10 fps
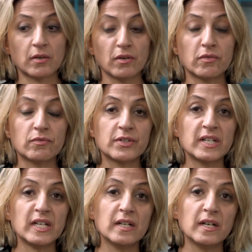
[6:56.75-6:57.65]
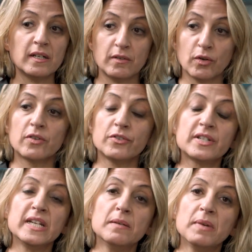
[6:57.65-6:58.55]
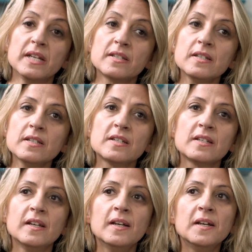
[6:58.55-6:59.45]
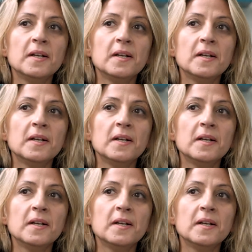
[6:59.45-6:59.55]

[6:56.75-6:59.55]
on a routine basis,